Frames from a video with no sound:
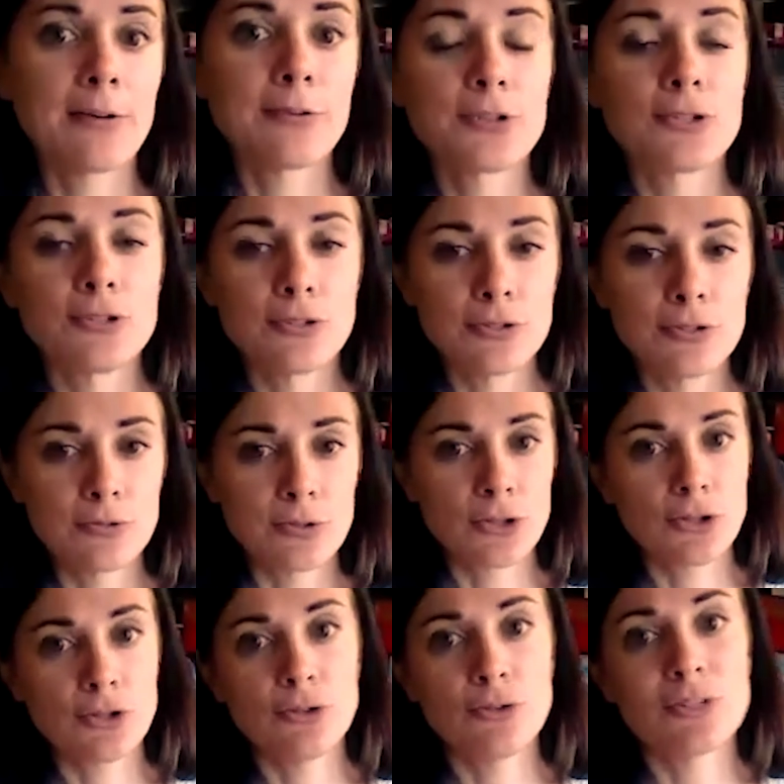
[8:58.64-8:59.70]
you
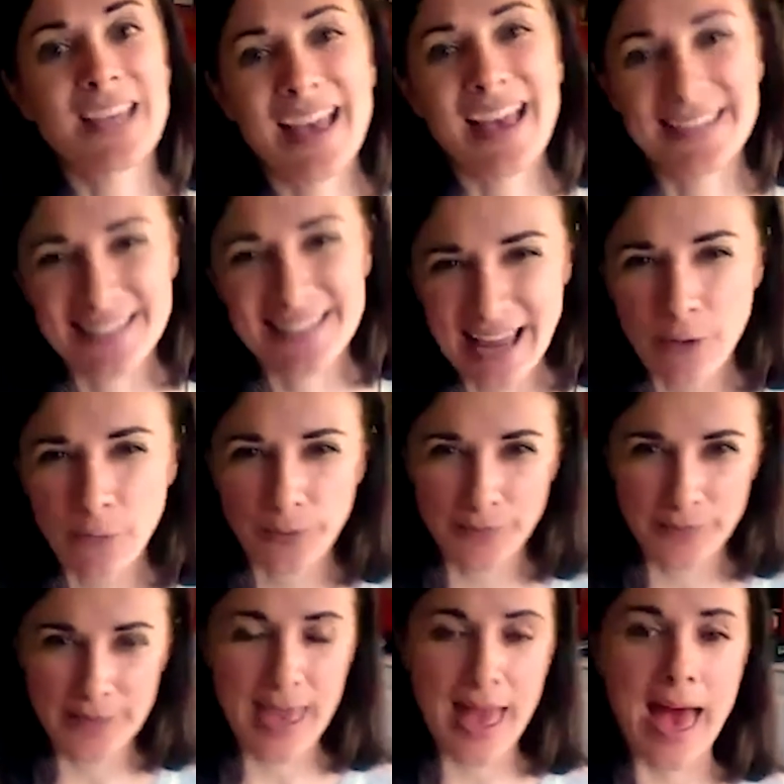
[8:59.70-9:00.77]
to test out what
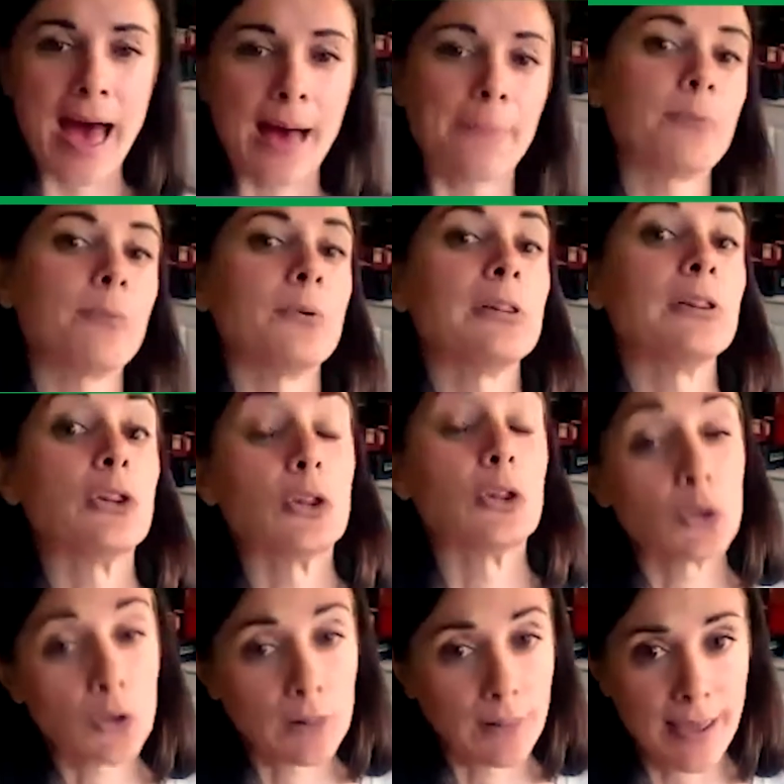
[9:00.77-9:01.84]
the app would
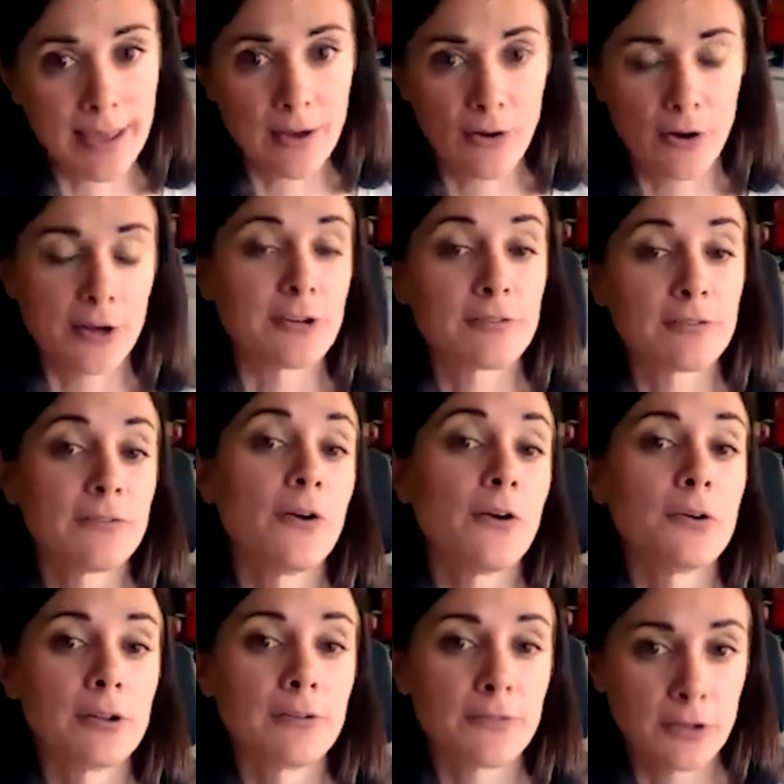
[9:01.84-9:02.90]
look like on your
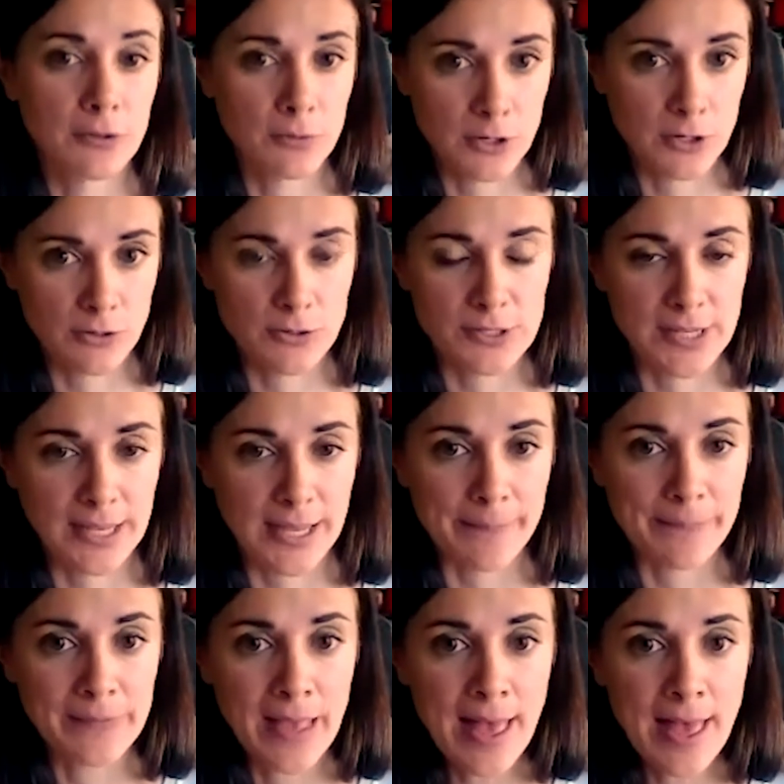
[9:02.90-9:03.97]
phone if you were using it.
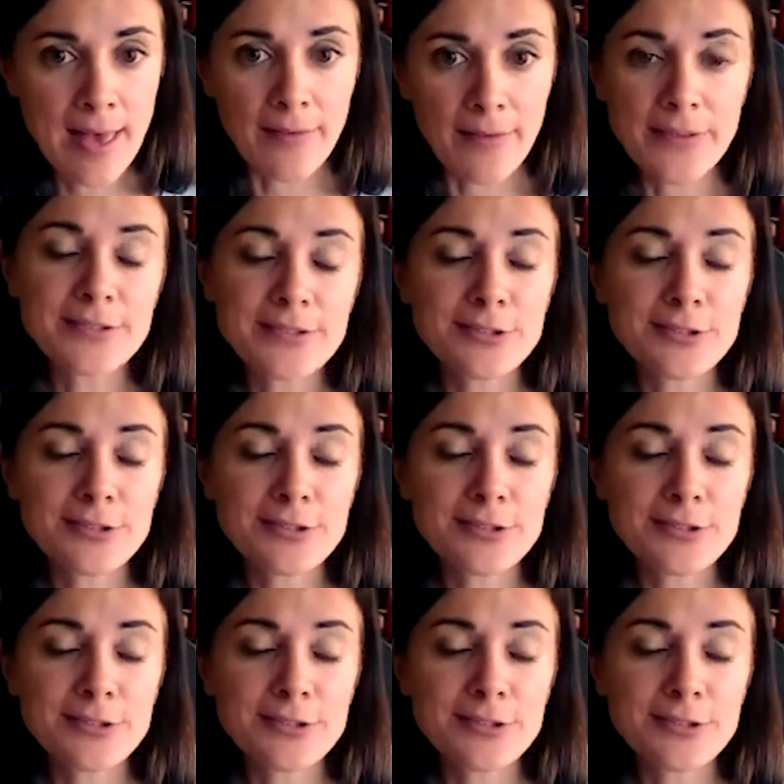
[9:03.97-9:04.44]
And this is